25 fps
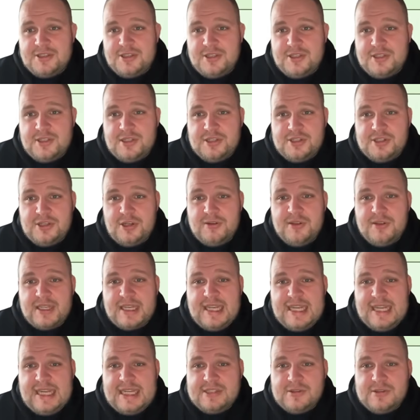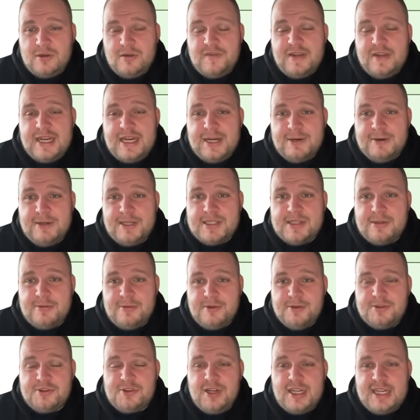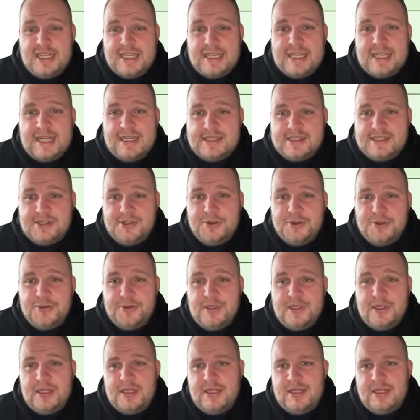just to show the key sort of areas that we were trying to get to.